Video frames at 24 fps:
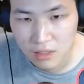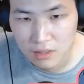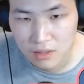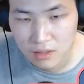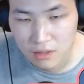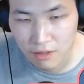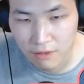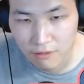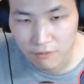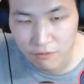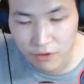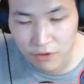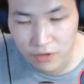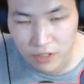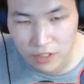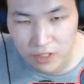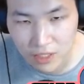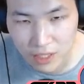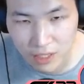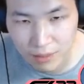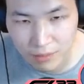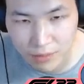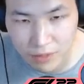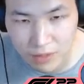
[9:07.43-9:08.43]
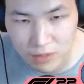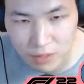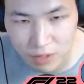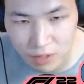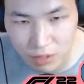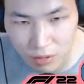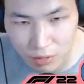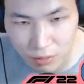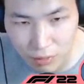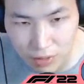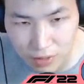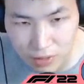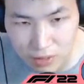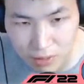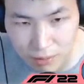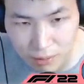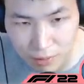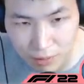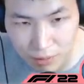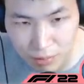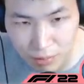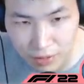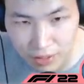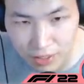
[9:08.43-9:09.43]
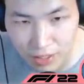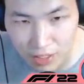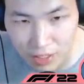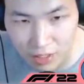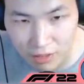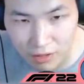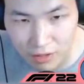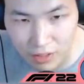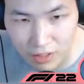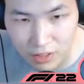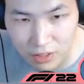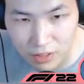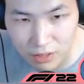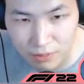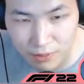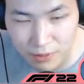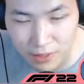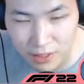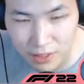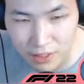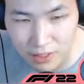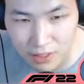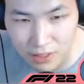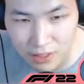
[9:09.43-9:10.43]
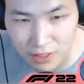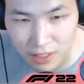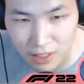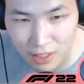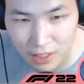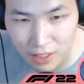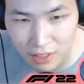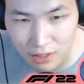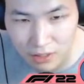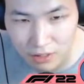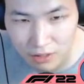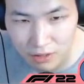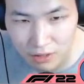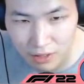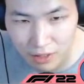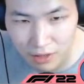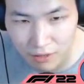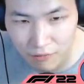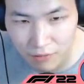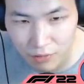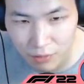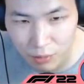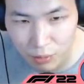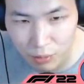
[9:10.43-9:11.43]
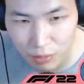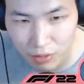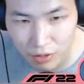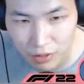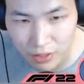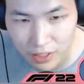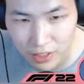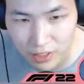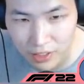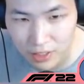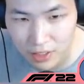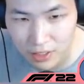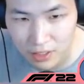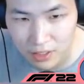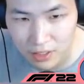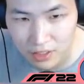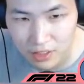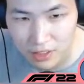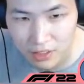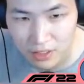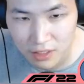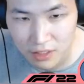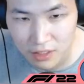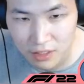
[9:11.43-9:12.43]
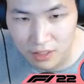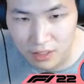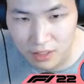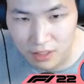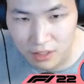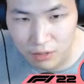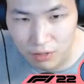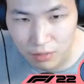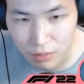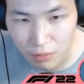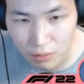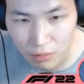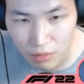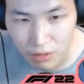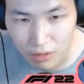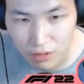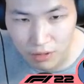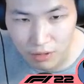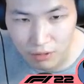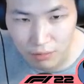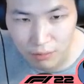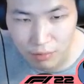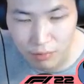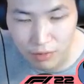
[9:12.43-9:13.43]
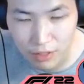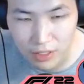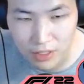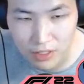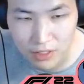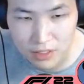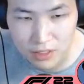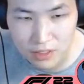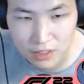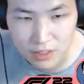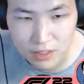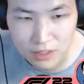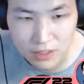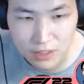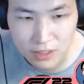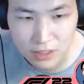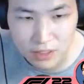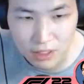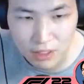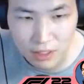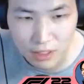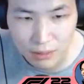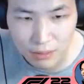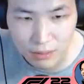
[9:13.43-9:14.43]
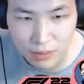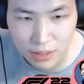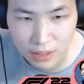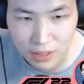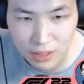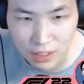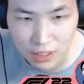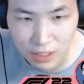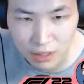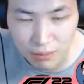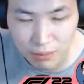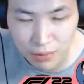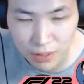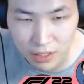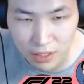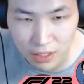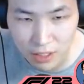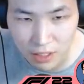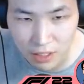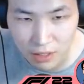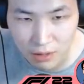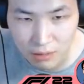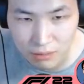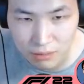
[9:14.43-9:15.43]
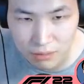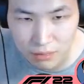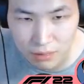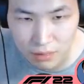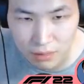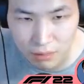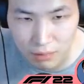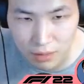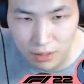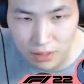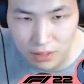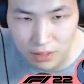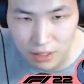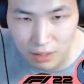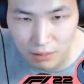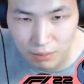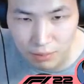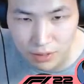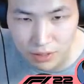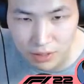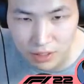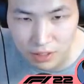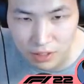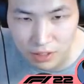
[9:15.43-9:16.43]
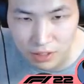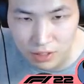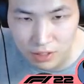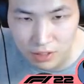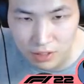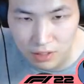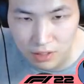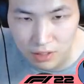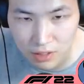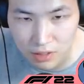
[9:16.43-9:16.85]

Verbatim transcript: The first lap is always a bit precarious because the tires are never working, nor are the brakes. So I'm going to keep it calm, maintain position.